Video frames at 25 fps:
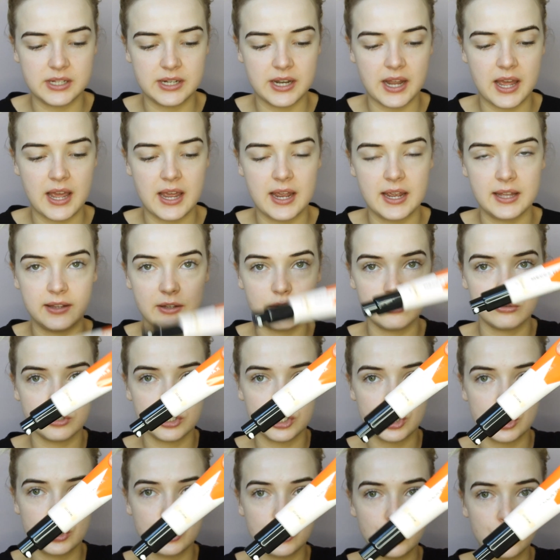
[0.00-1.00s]
It comes in
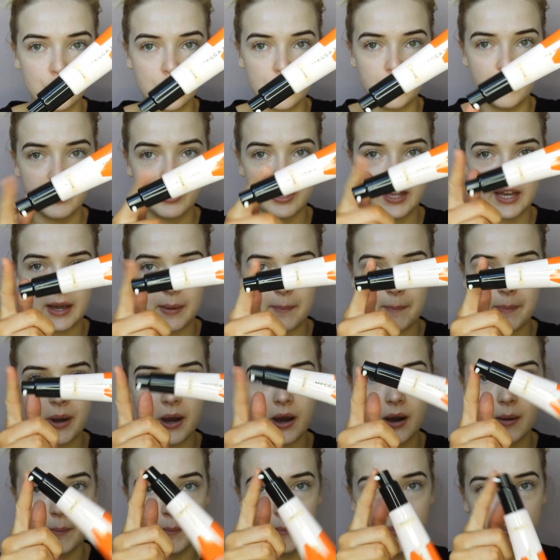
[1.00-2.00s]
a little tube with
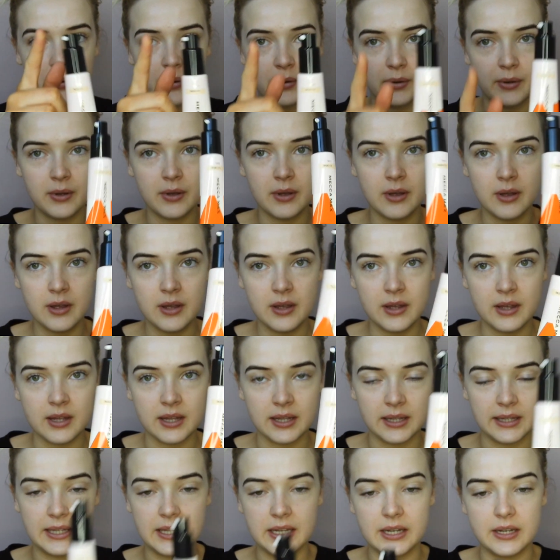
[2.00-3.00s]
like a pump
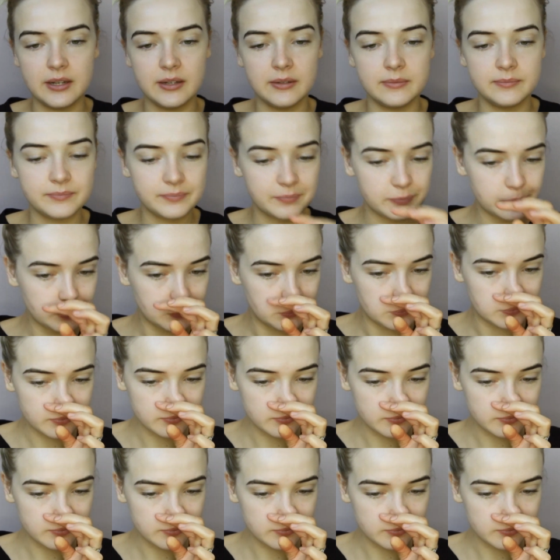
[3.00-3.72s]
lid.